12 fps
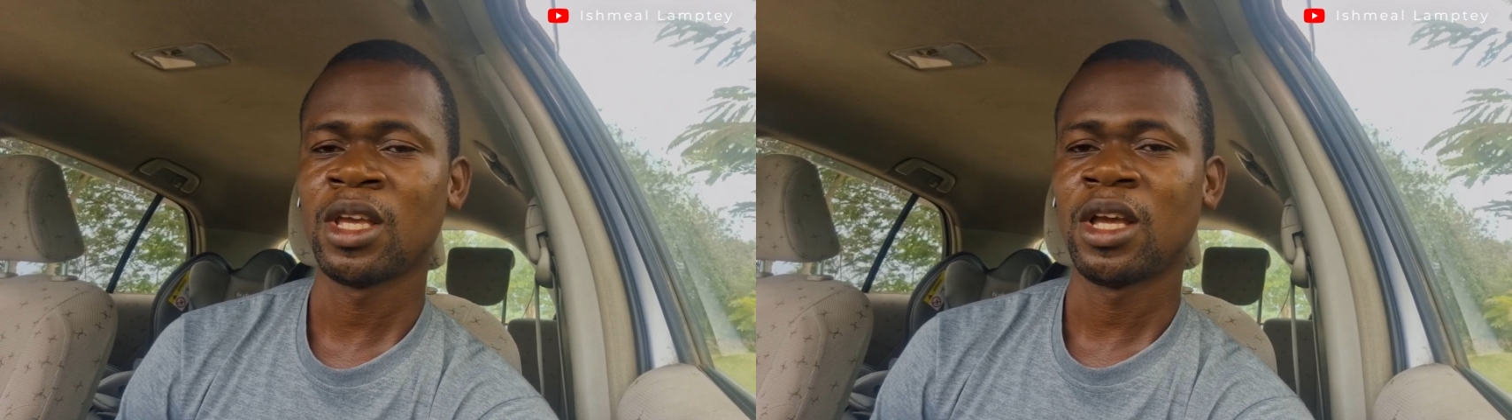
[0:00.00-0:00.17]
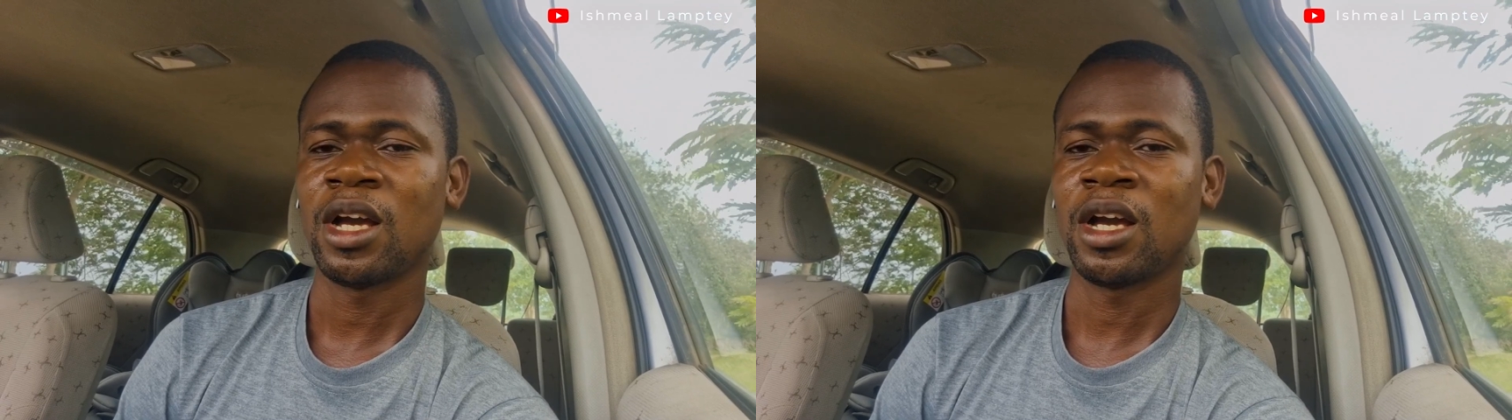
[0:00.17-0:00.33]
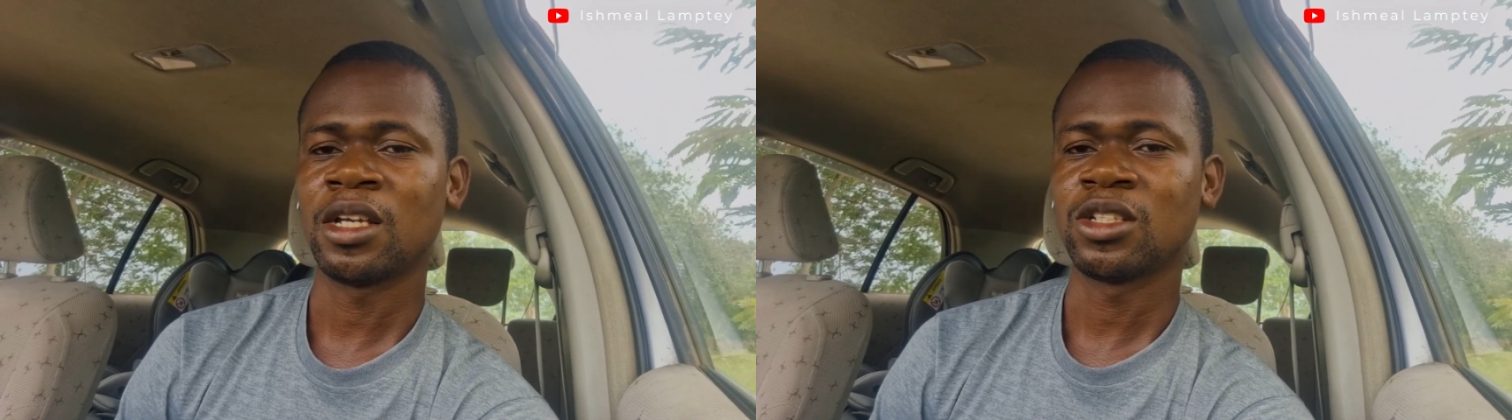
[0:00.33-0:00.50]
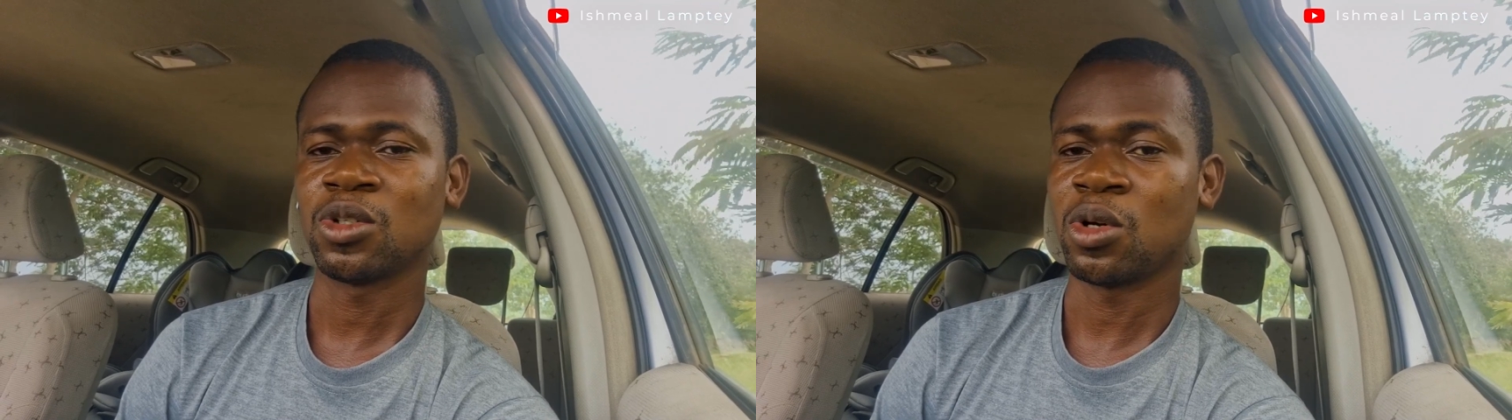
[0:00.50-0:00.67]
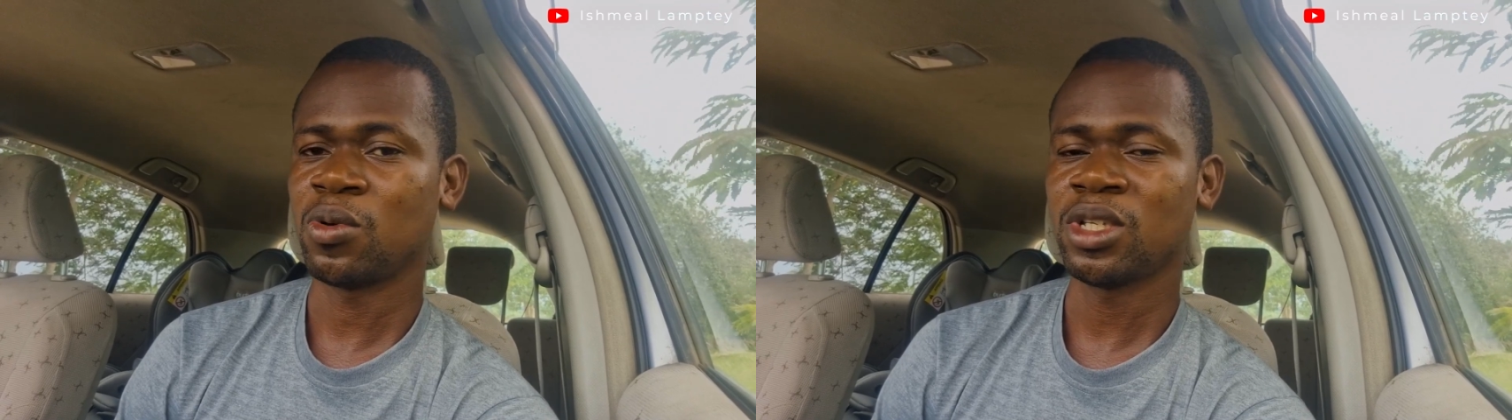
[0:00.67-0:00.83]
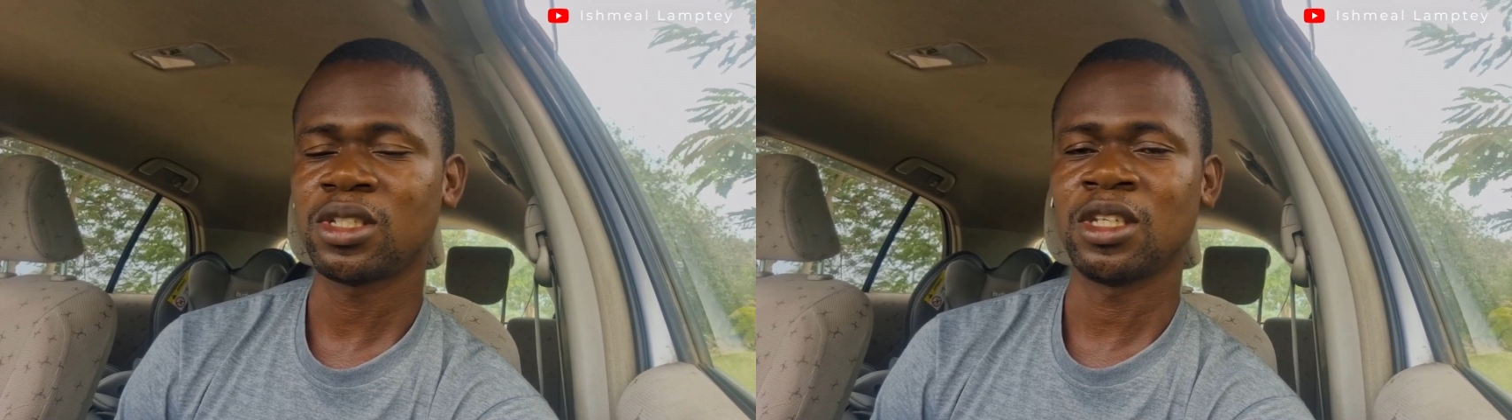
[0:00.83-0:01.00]
As
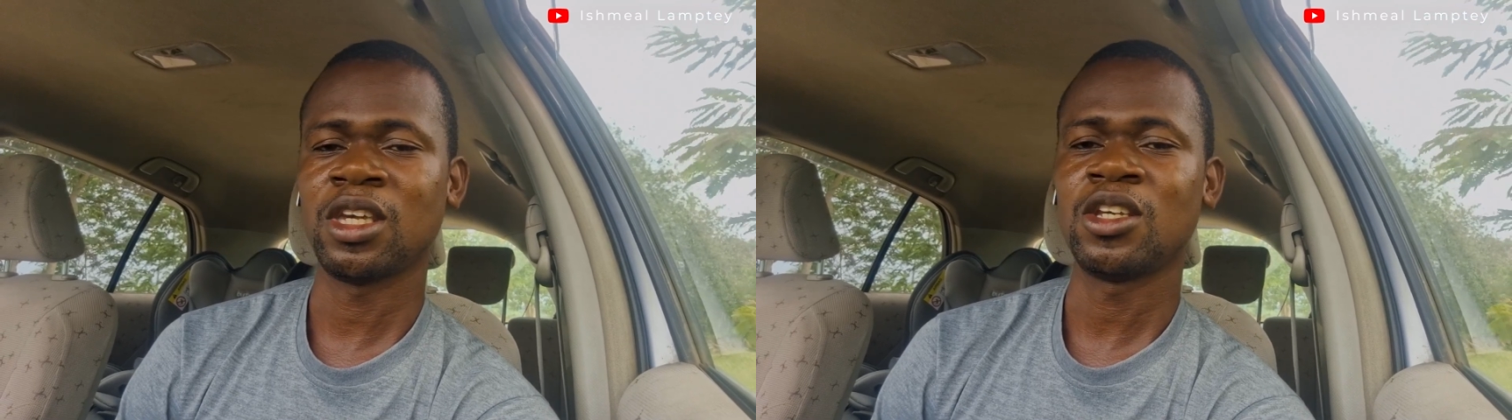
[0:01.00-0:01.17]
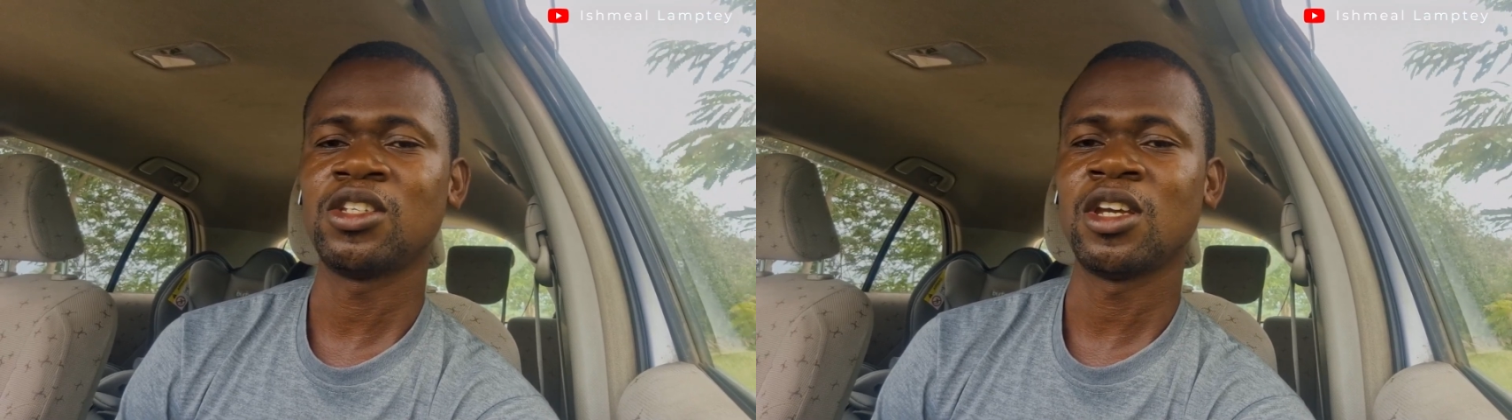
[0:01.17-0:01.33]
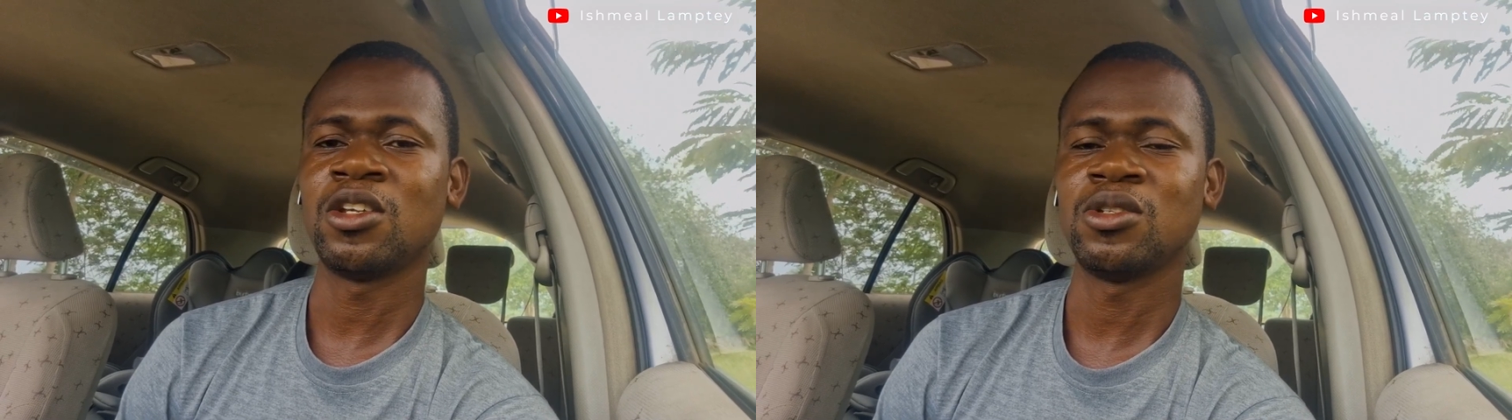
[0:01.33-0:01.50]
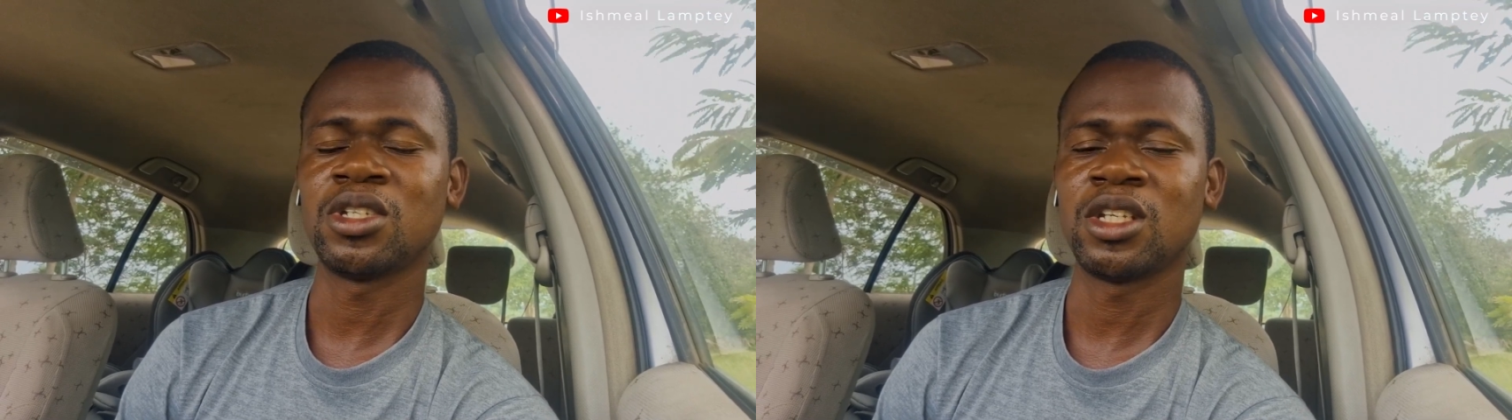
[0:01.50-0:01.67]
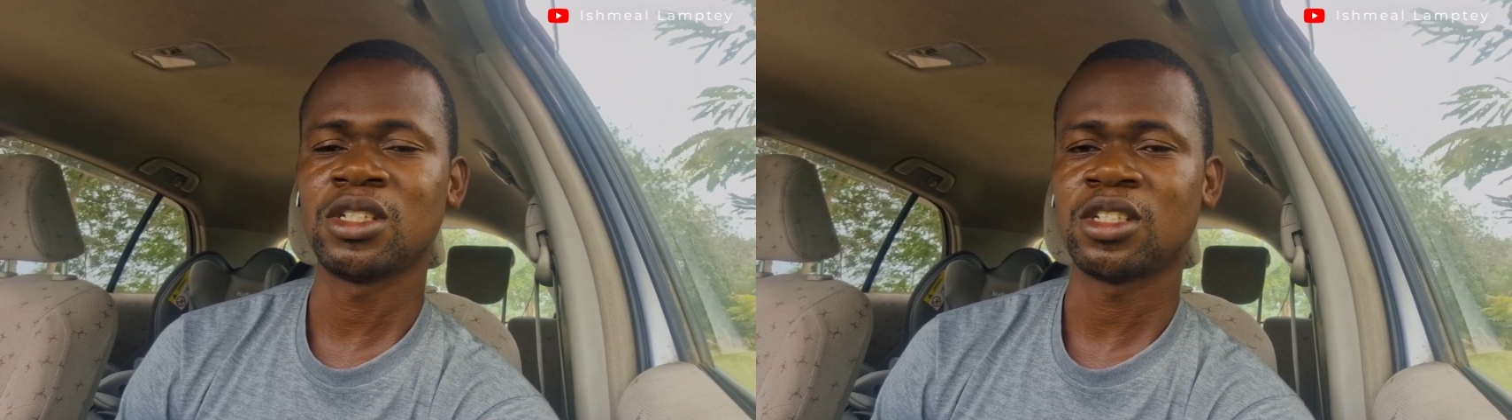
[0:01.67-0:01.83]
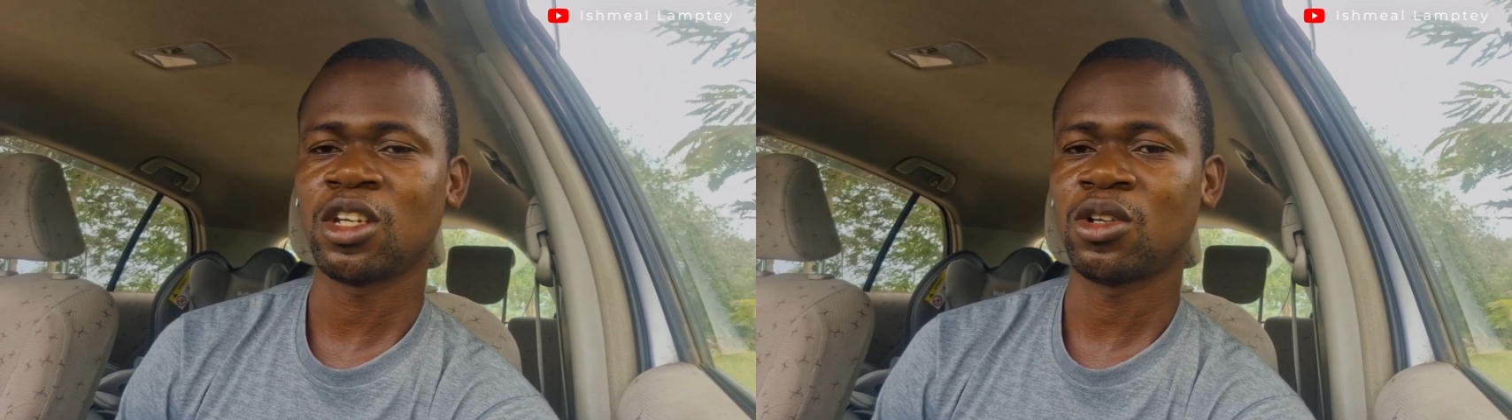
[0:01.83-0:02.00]
always, in case you're new to this
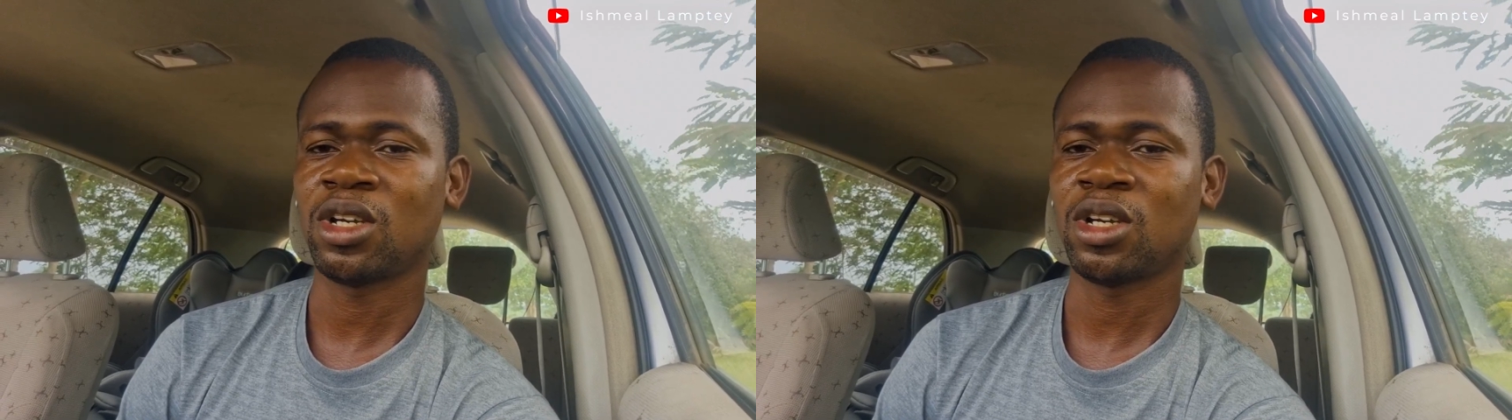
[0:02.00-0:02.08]
channel,